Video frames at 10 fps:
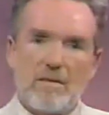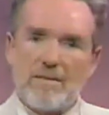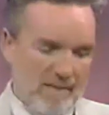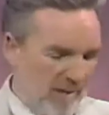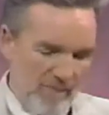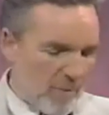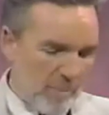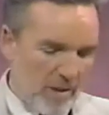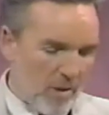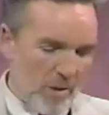that have never
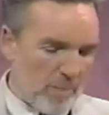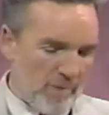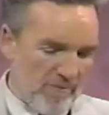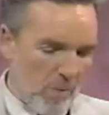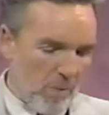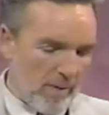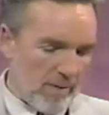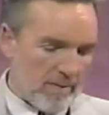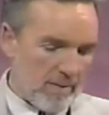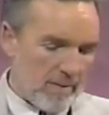been heard
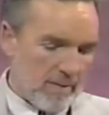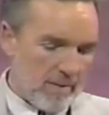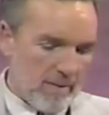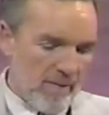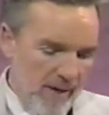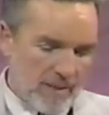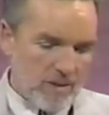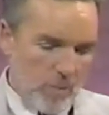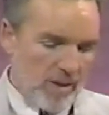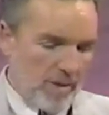before.
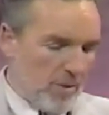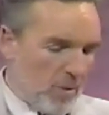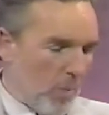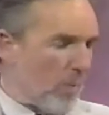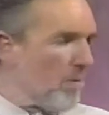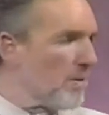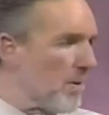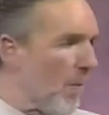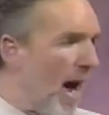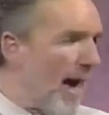Thus will a new world
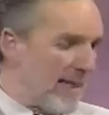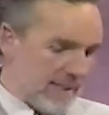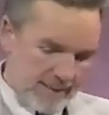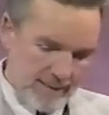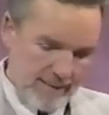arise.